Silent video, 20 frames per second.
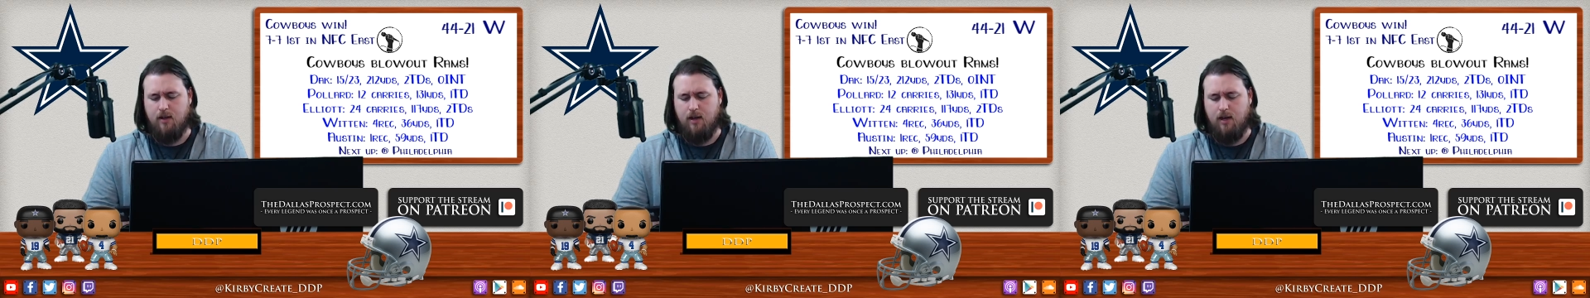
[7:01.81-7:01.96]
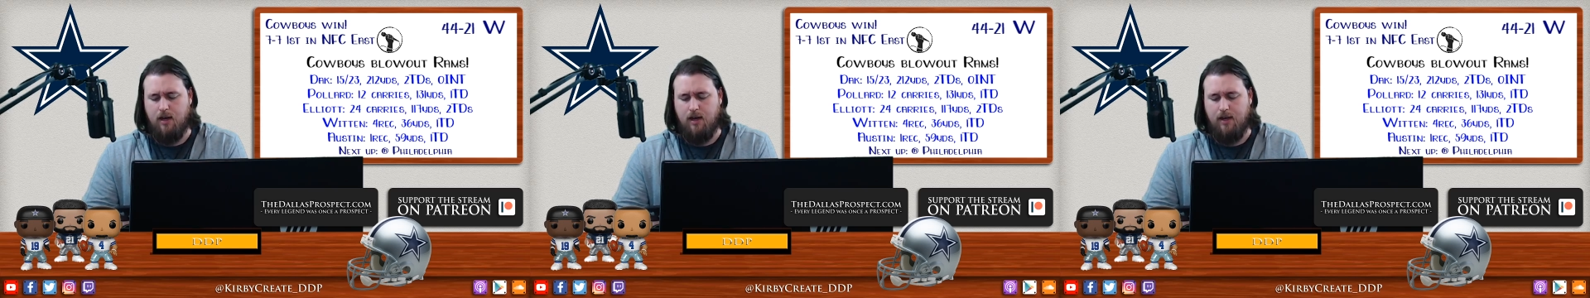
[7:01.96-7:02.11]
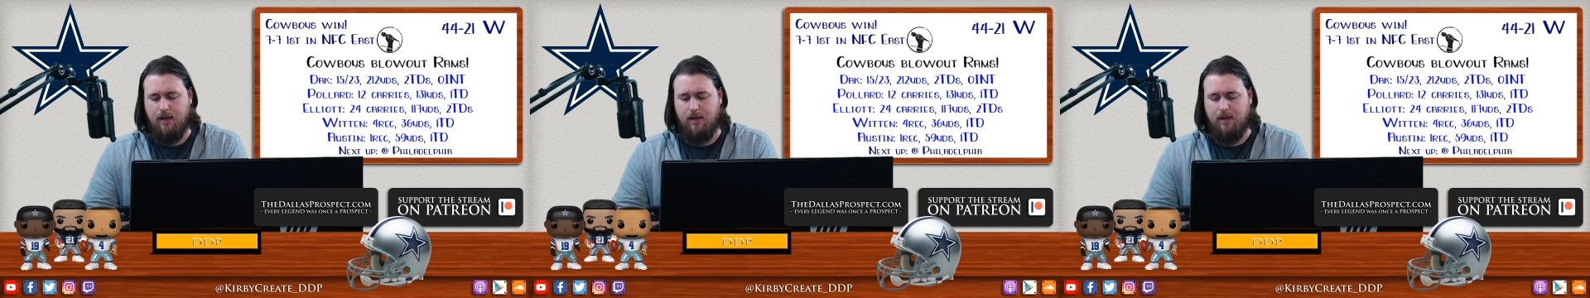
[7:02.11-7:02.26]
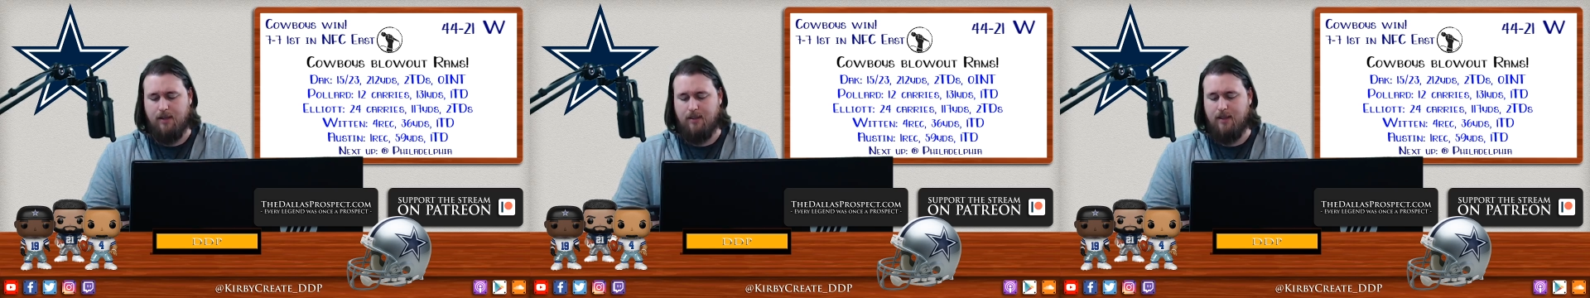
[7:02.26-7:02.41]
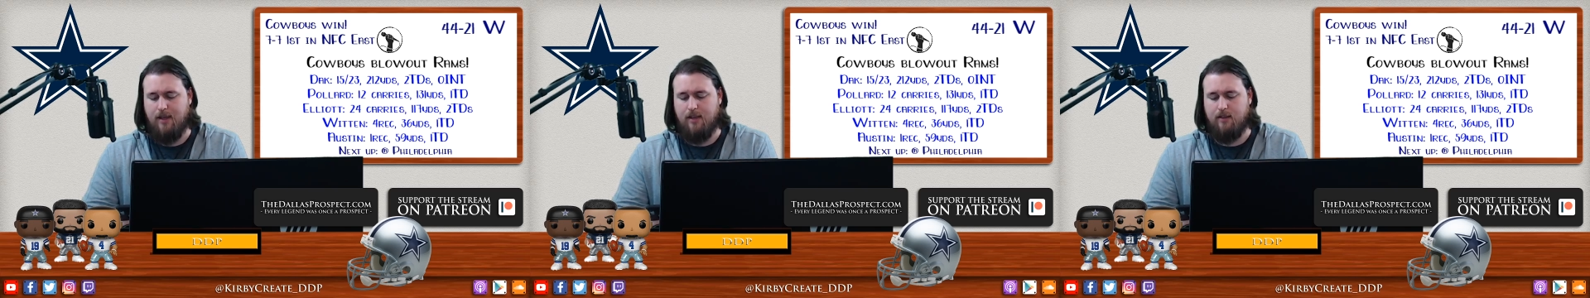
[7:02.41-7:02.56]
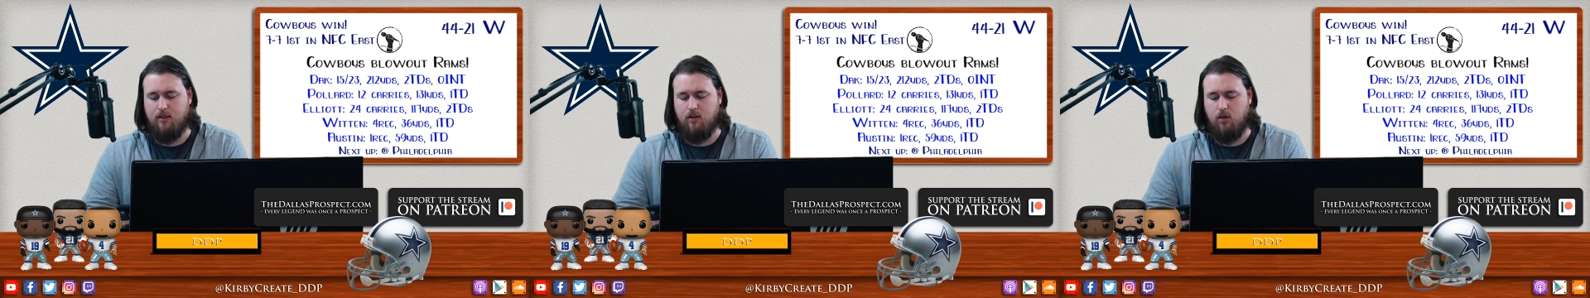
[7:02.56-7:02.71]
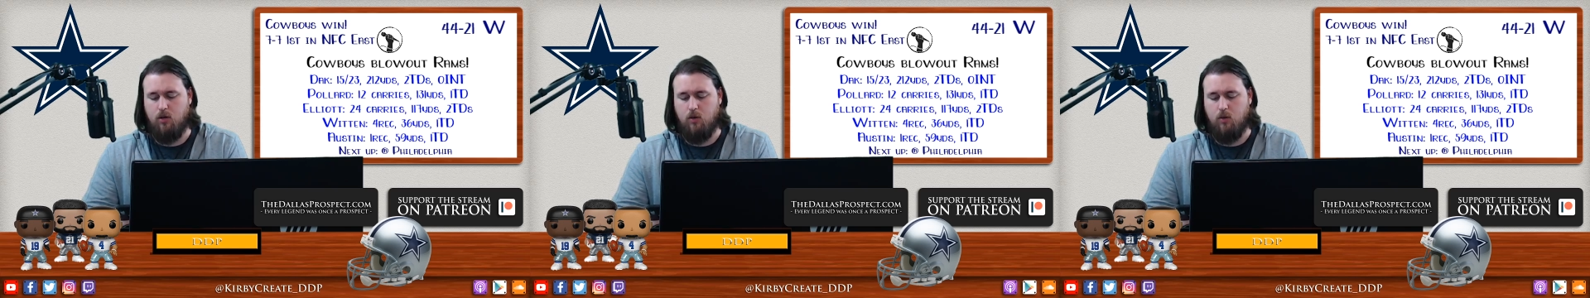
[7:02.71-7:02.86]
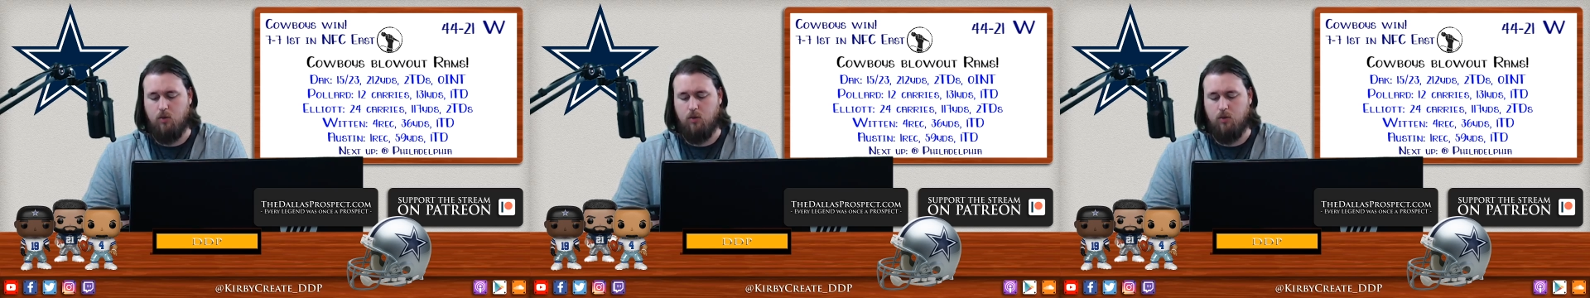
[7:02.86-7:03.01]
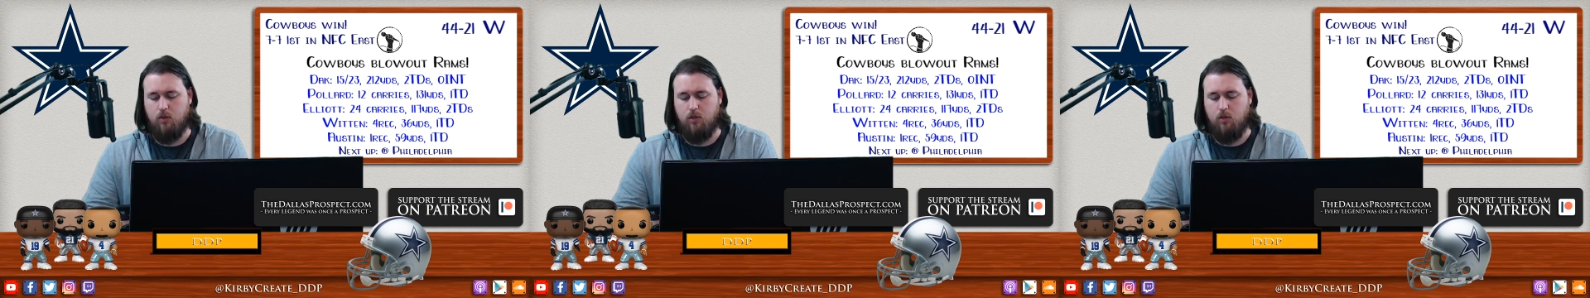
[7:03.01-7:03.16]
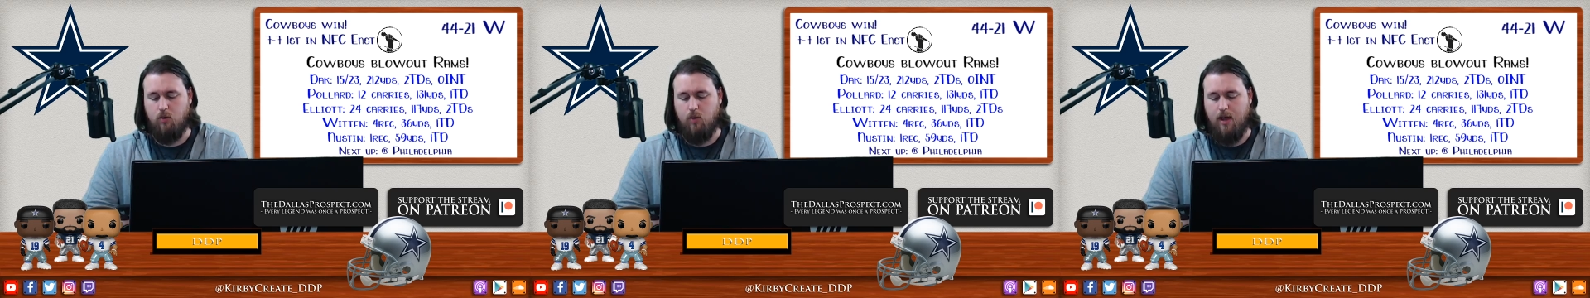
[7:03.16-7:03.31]
In that,
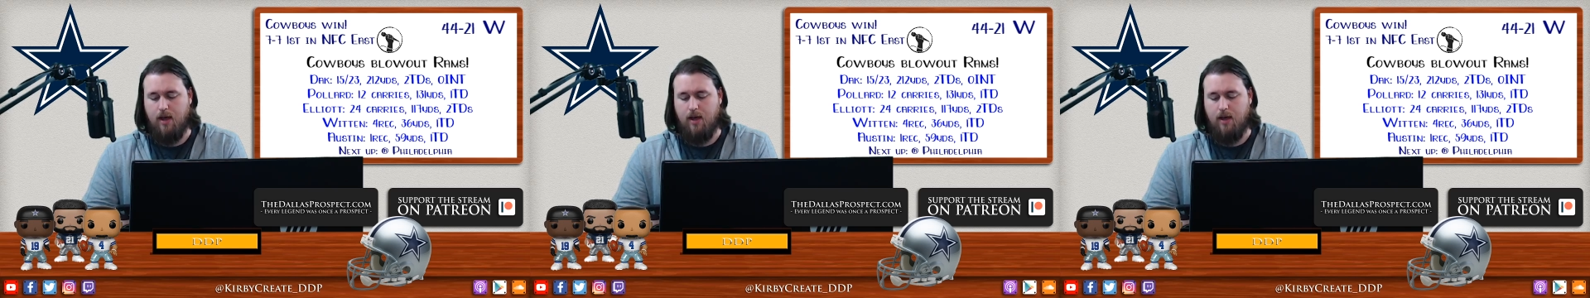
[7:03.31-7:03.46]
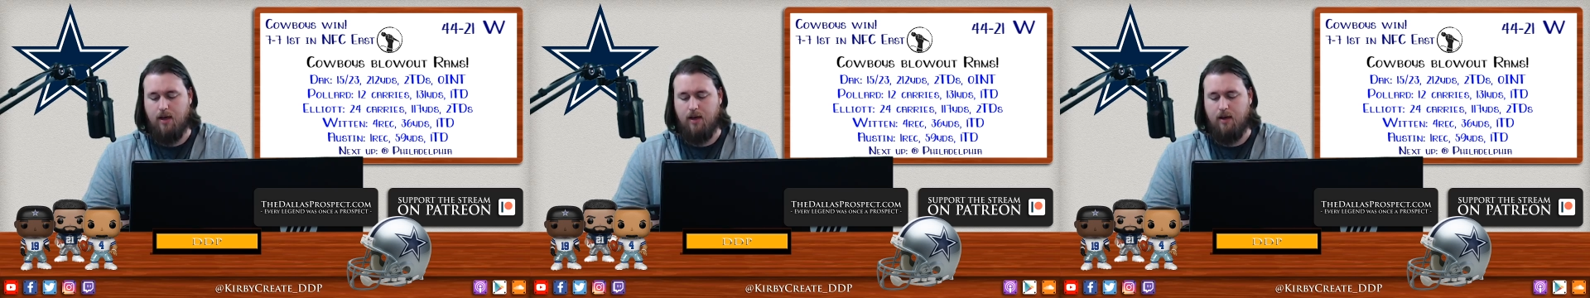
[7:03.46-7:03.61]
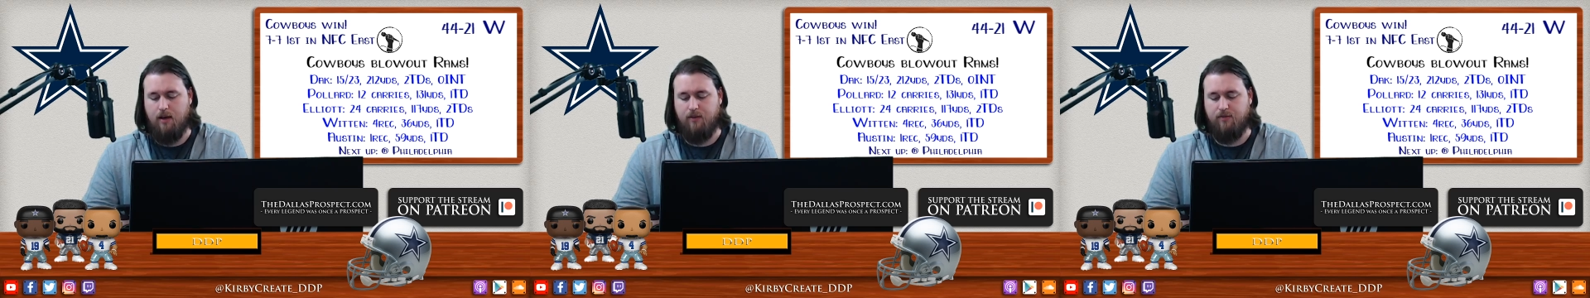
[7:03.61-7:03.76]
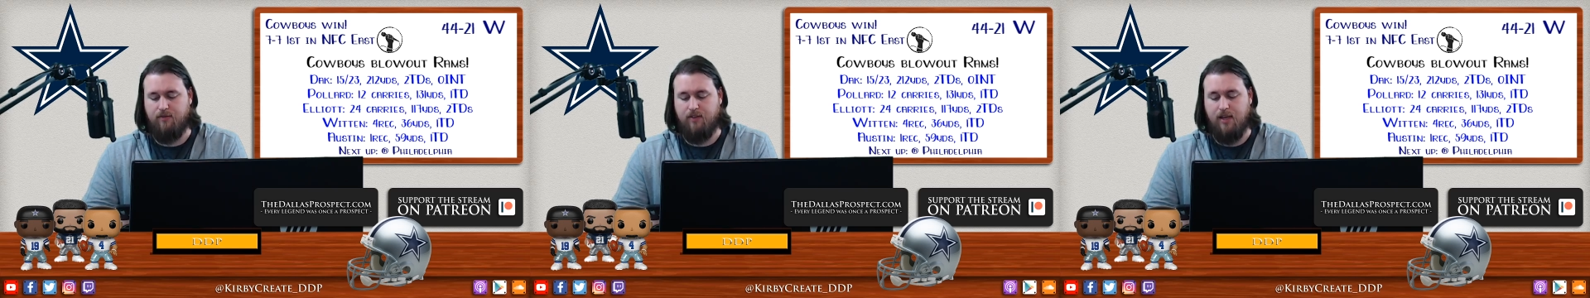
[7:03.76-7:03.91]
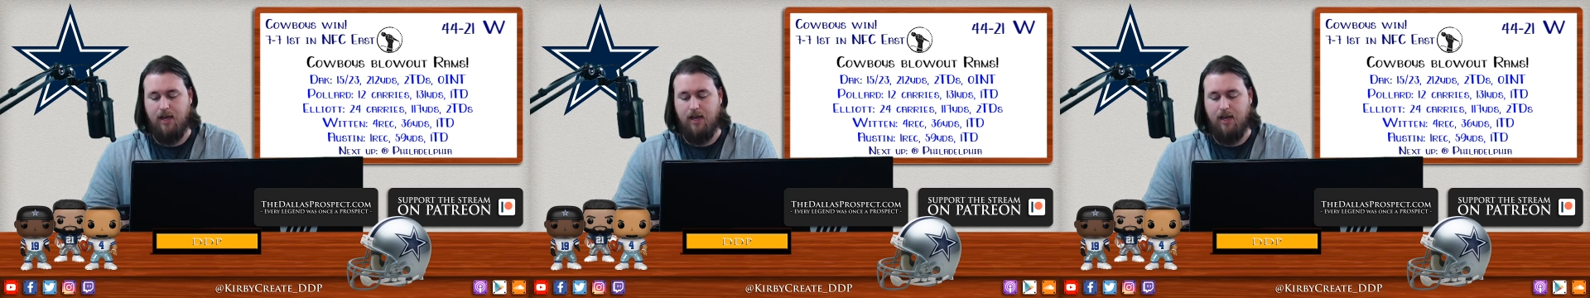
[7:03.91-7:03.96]
though, you have